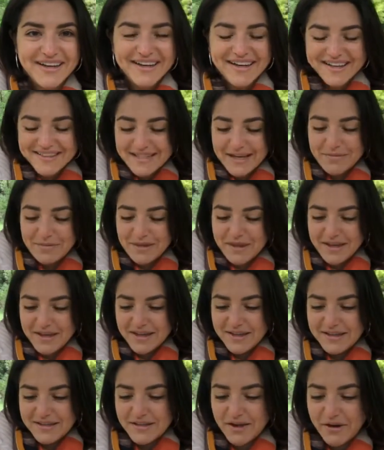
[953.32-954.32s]

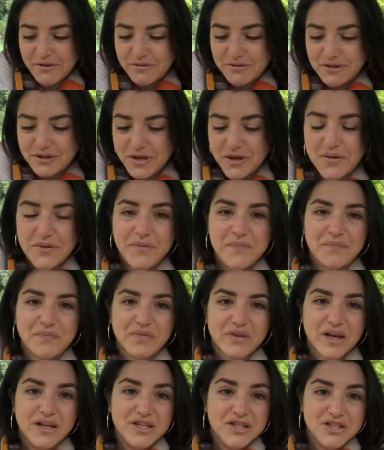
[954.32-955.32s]
Tabitha is also
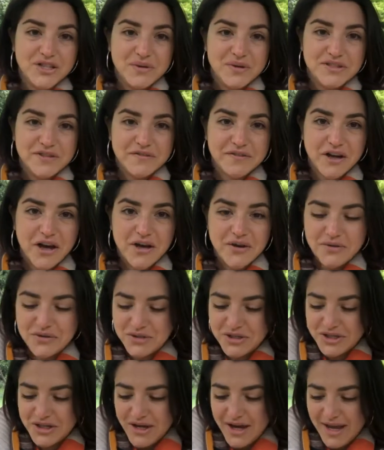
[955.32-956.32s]
an intuitive
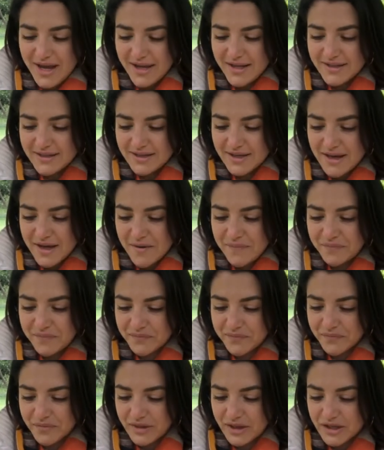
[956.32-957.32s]
coach, and
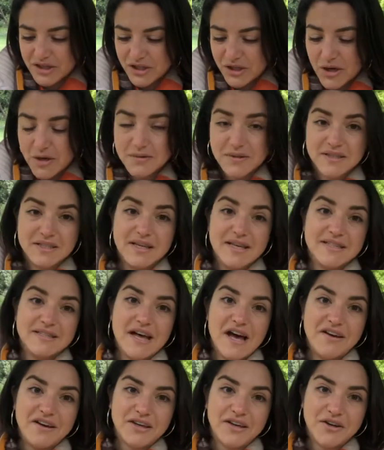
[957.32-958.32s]
she calls herself a
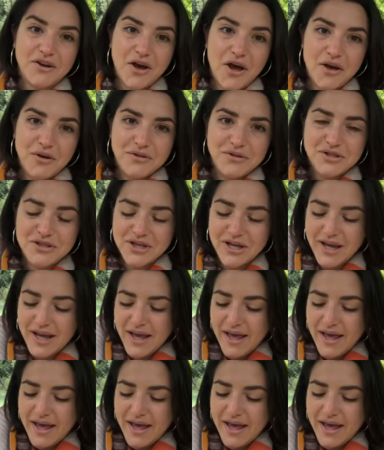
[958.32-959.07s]
psychic coach.